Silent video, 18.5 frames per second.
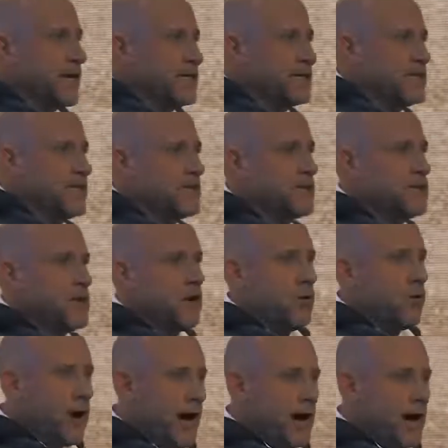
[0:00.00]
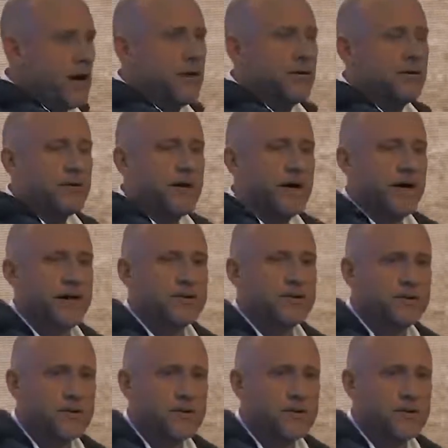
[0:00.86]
places where uh,